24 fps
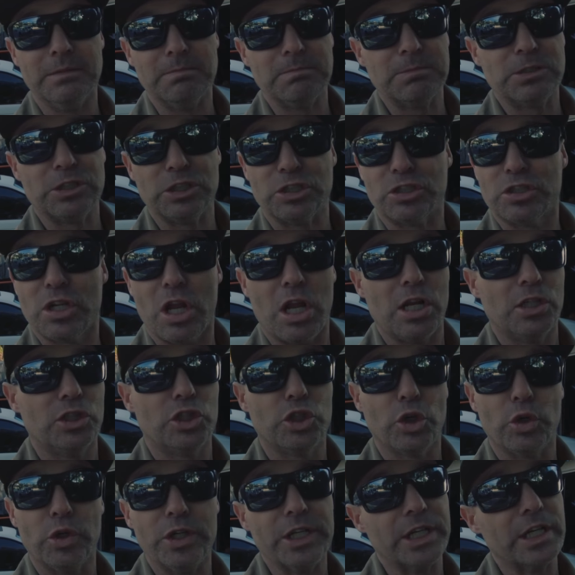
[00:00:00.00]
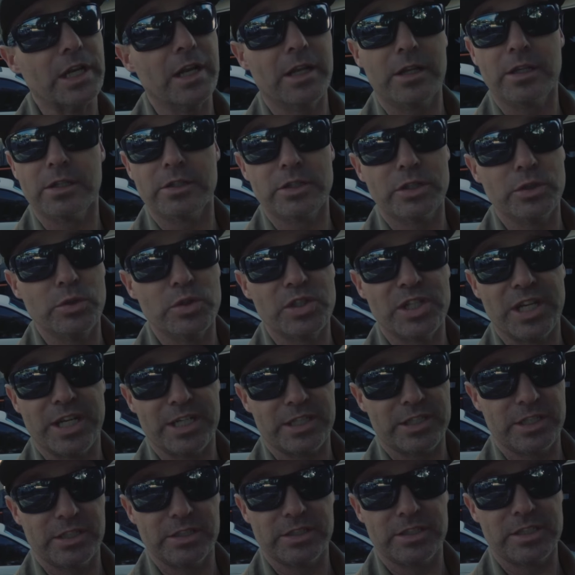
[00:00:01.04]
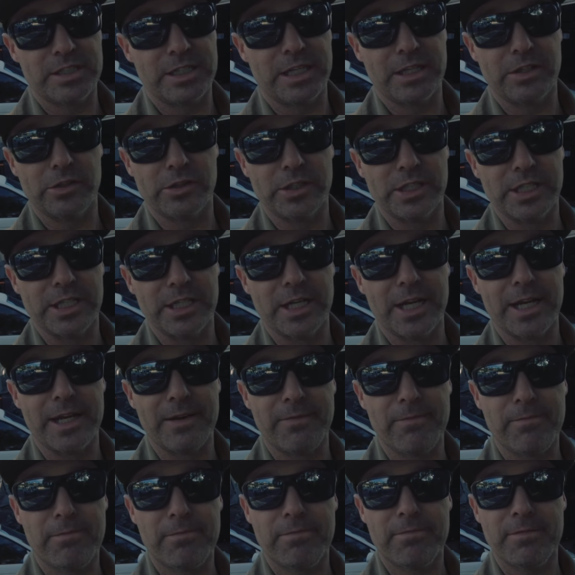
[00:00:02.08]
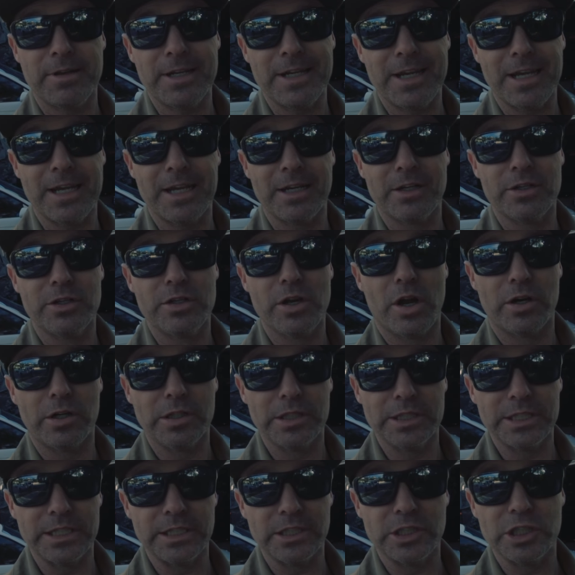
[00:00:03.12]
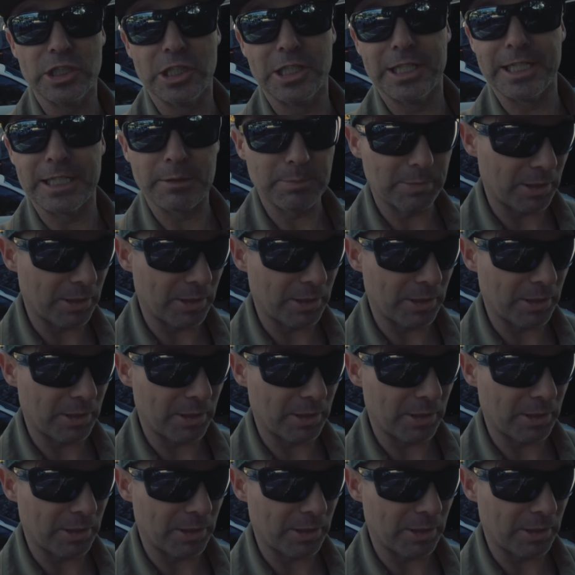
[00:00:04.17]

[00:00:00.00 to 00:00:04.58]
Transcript: just join the two sections together in a freaking gnarly link